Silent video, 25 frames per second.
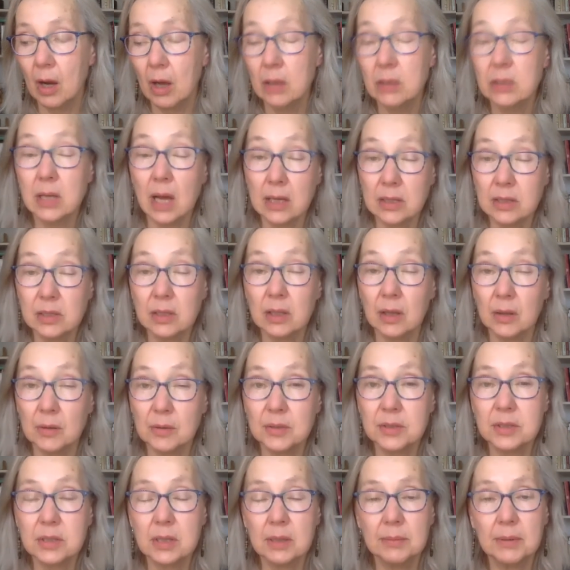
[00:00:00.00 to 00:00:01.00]
His eyes
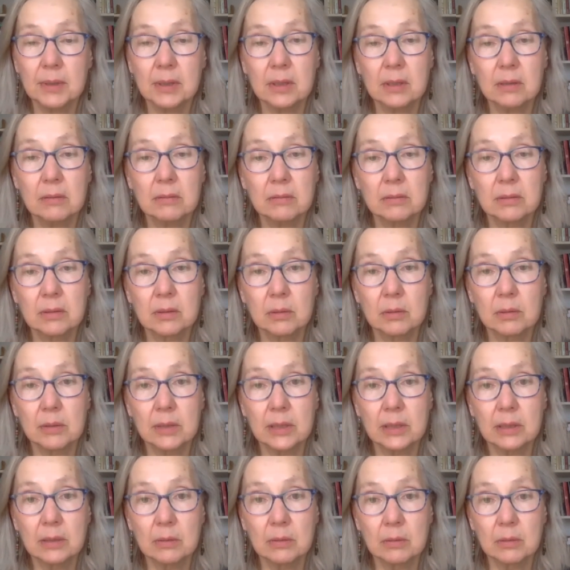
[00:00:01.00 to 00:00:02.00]
closed. I'm like, oh
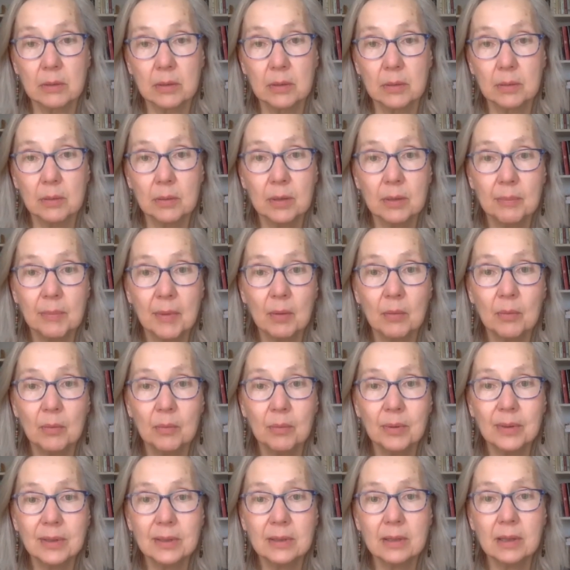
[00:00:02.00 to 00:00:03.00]
Lordy Lord,
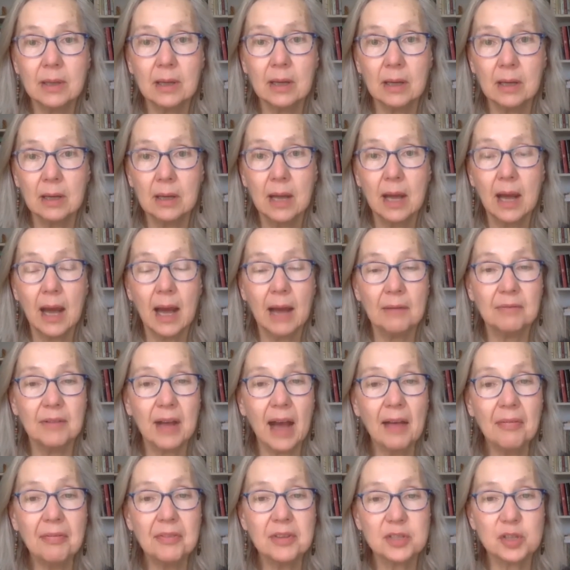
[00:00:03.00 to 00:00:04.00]
what? I've
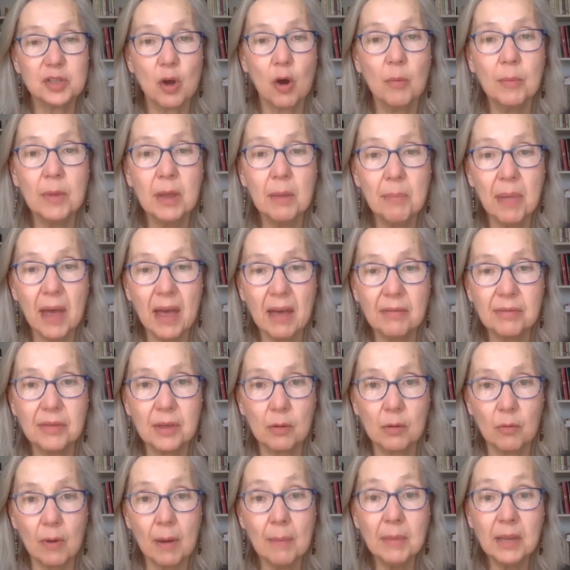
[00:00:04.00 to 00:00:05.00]
got this
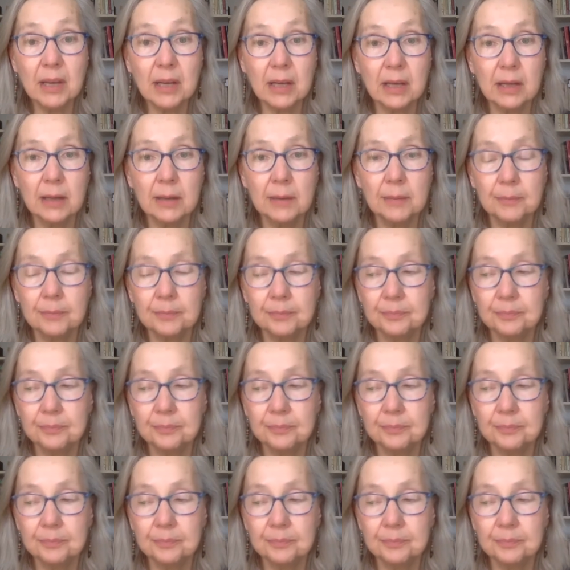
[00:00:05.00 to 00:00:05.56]
homeopathic remedy,